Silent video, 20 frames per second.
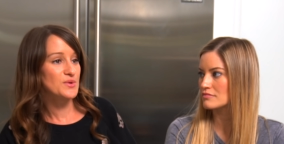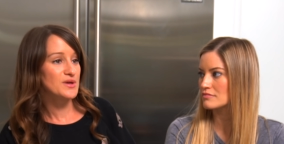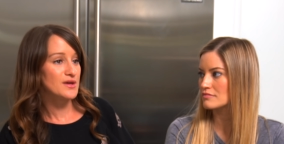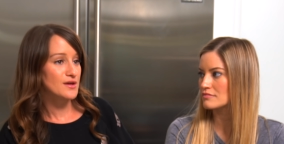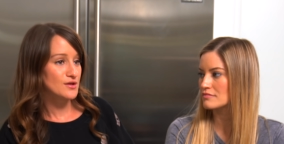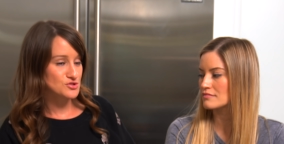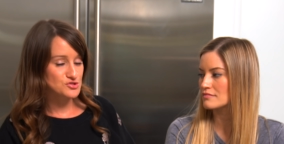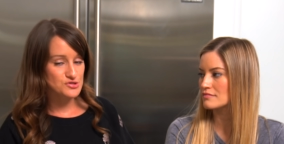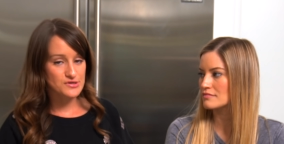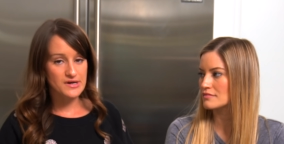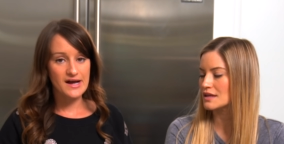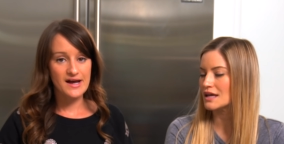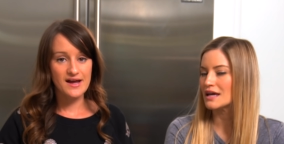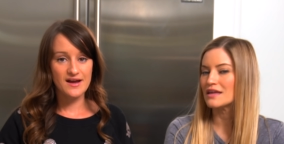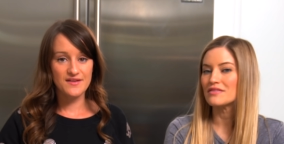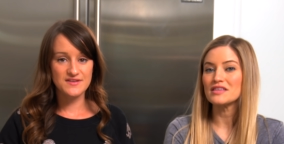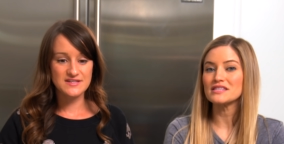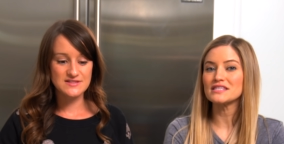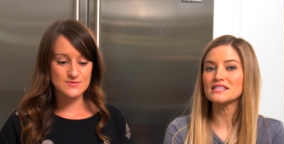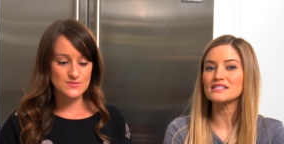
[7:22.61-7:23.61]
Speaker 1: we can
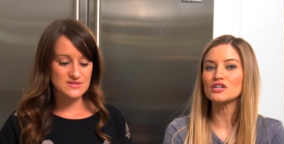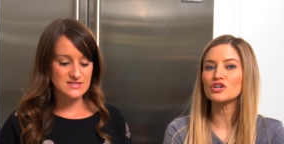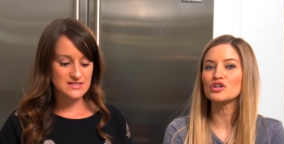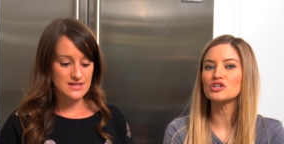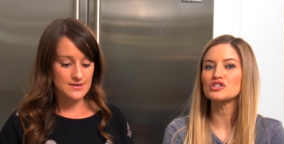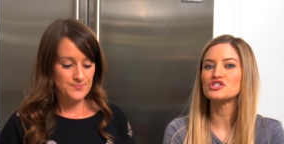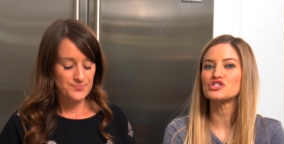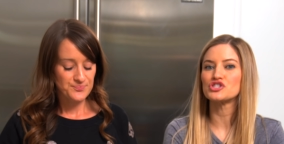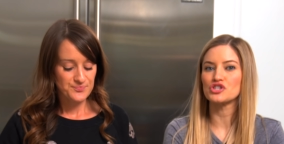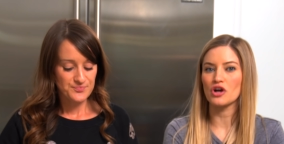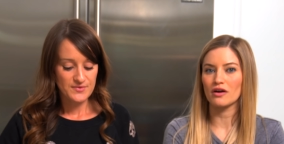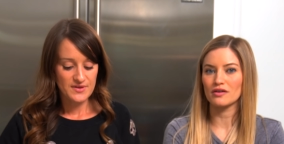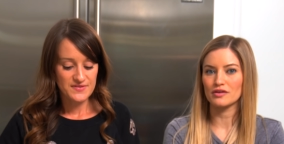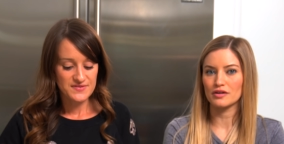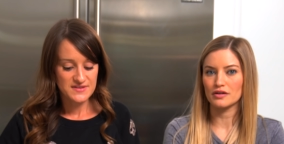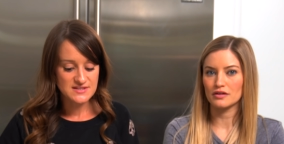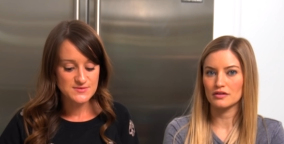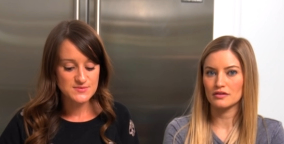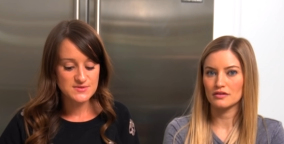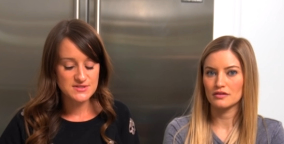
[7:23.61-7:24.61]
try. This was a good
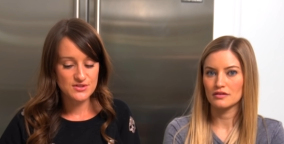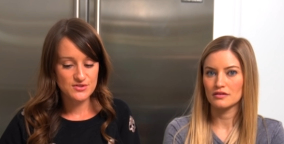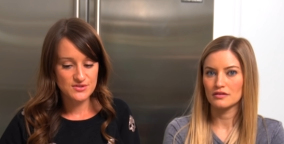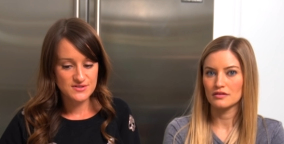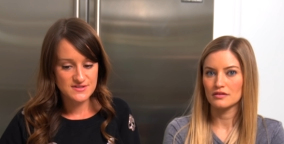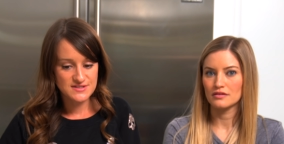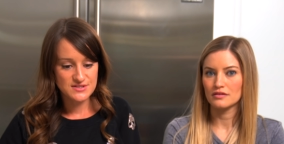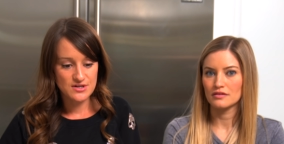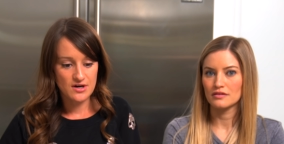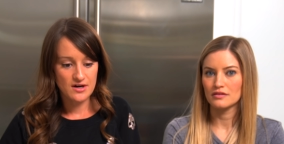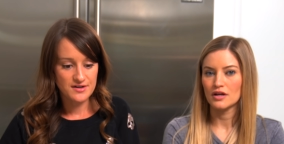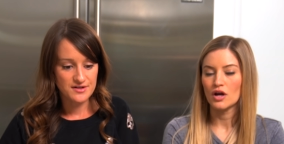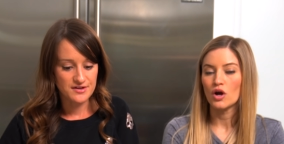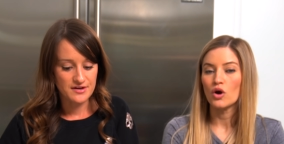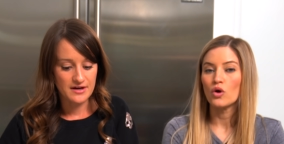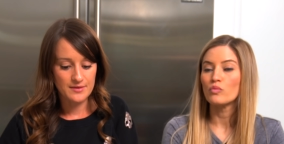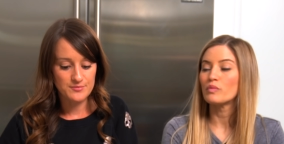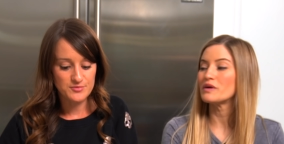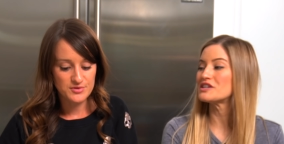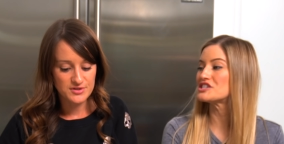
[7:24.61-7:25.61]
starter. This was a good
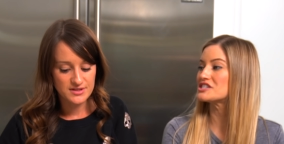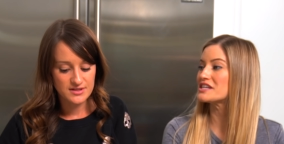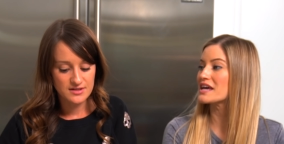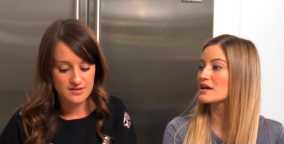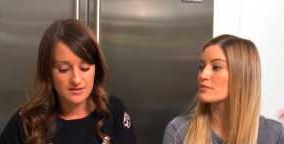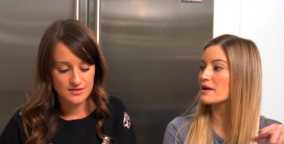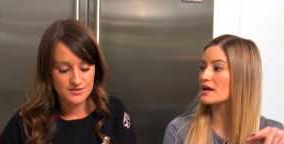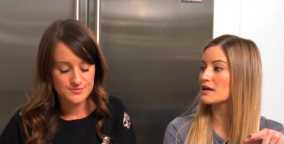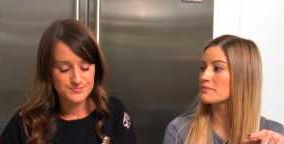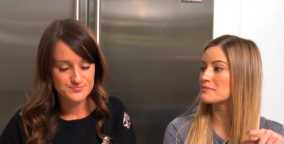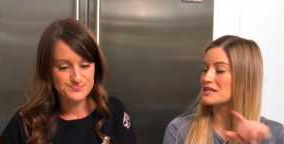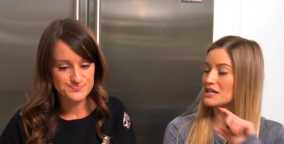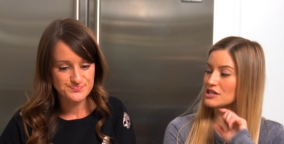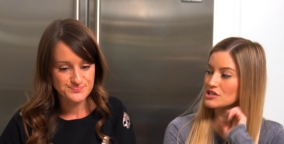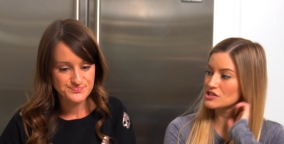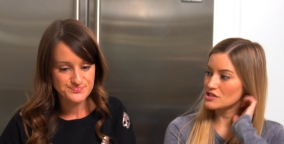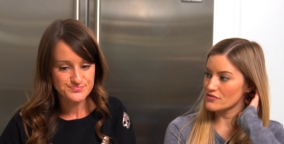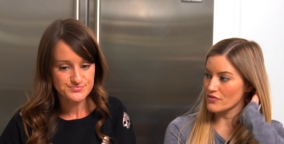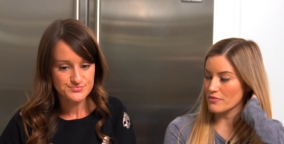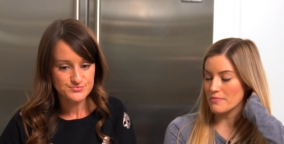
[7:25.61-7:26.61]
starter. We should take
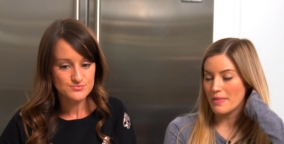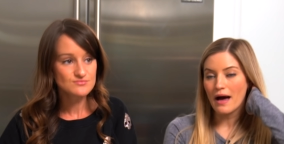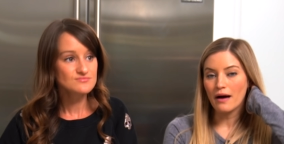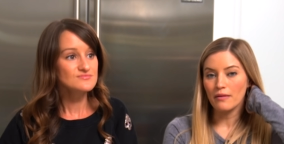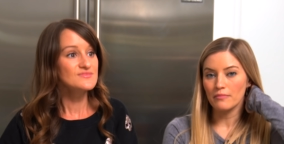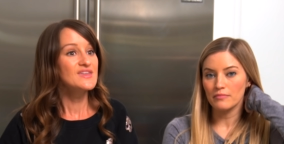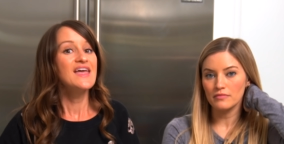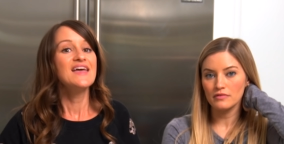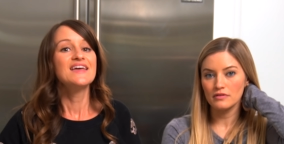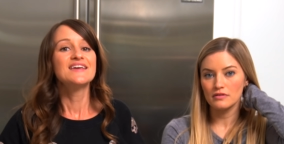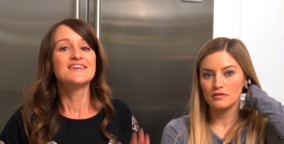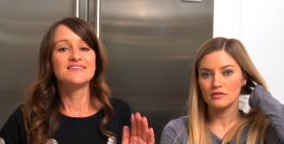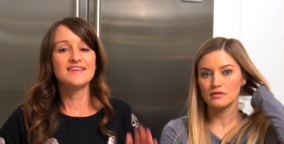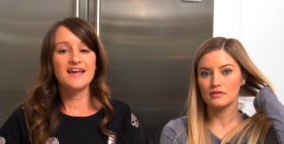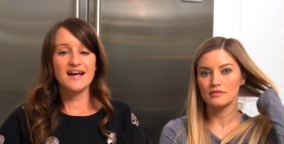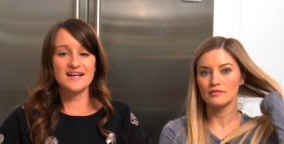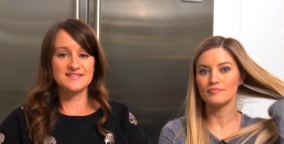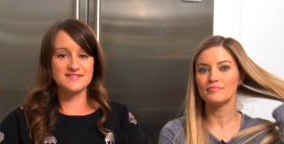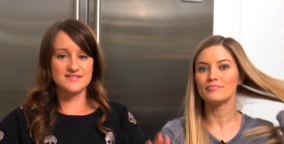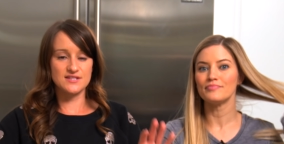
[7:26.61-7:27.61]
recommendations from them.
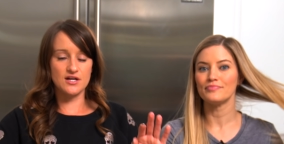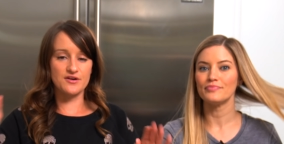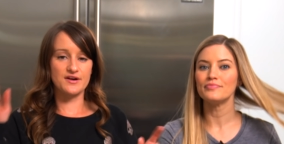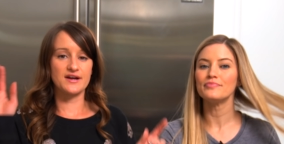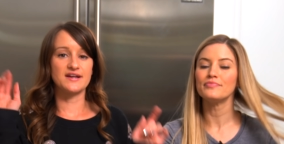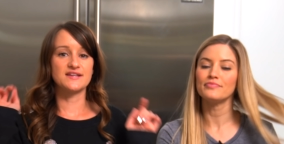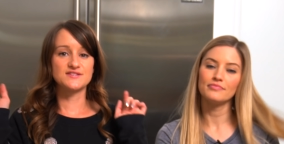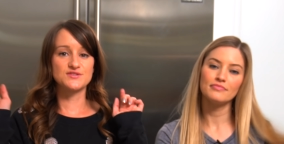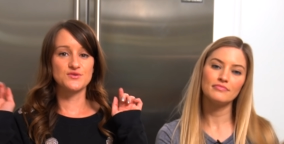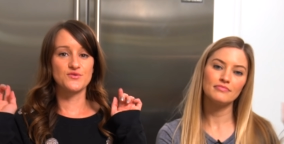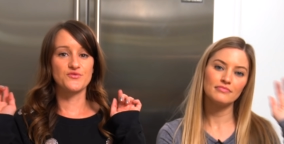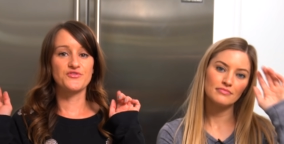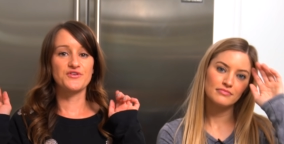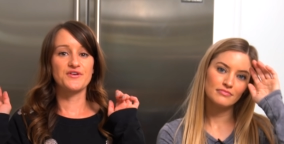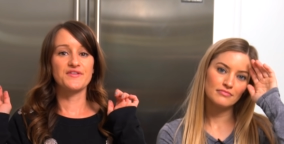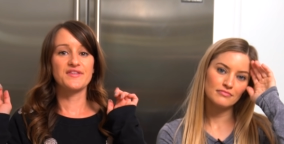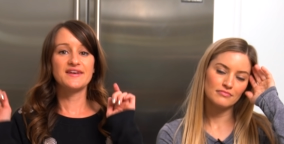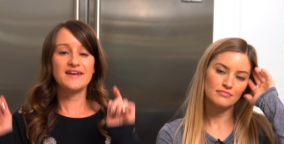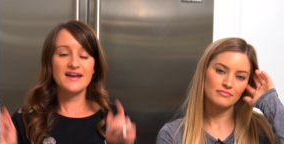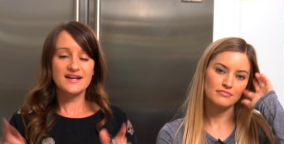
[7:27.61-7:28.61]
Yes. All right. So
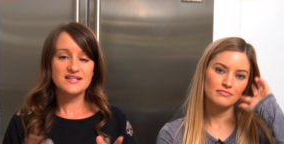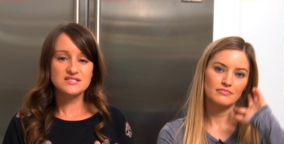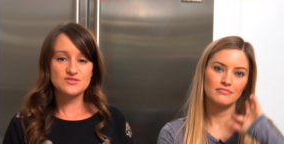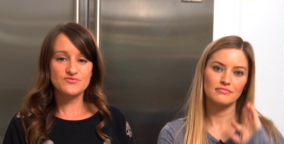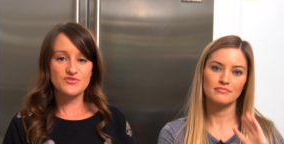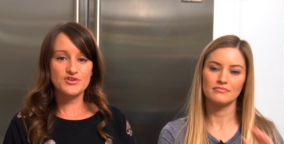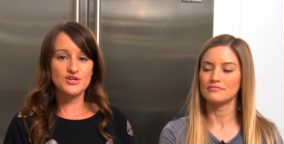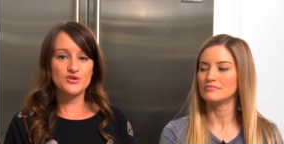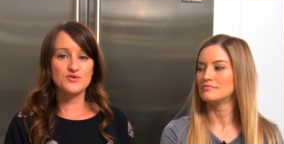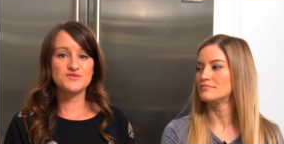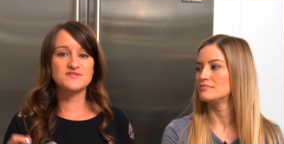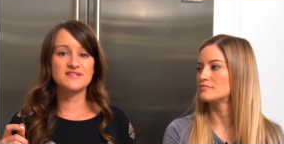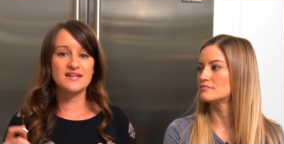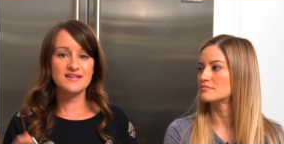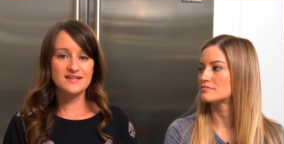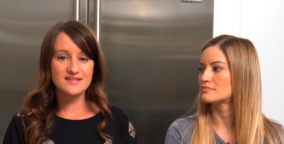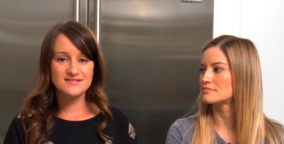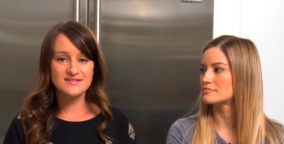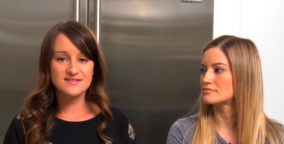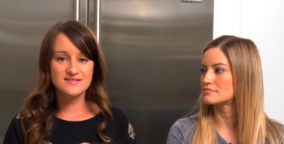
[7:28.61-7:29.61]
for the next video,
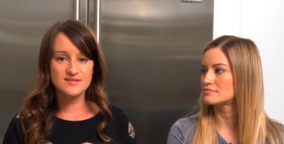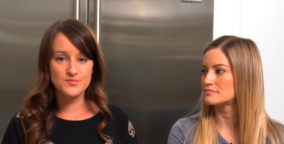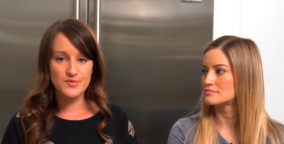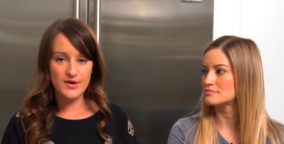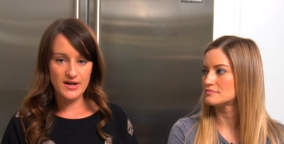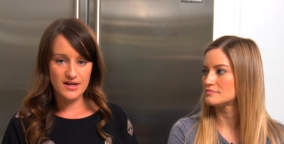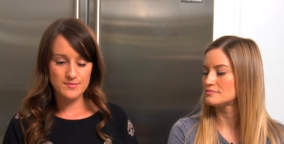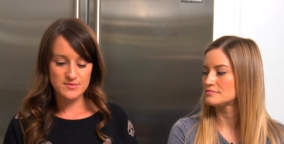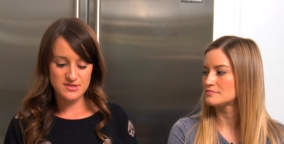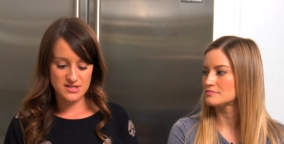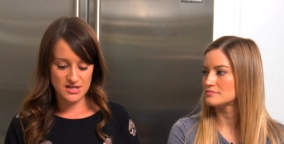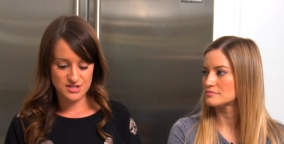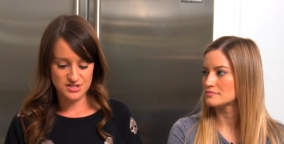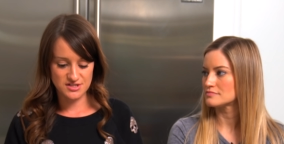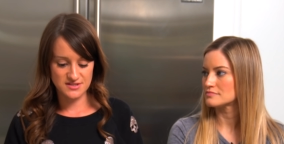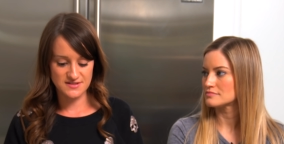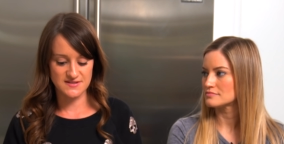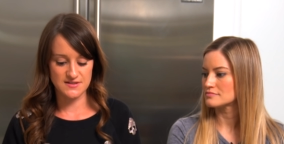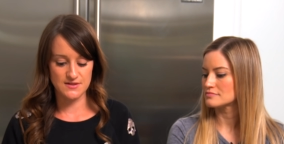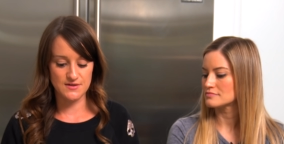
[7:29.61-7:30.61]
send us some
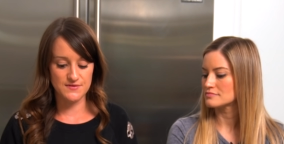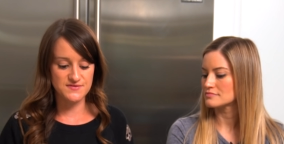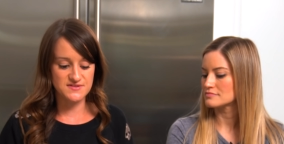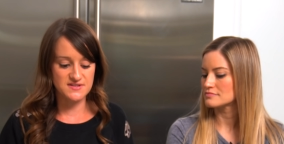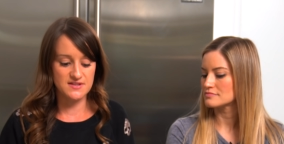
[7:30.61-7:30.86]
recommendations of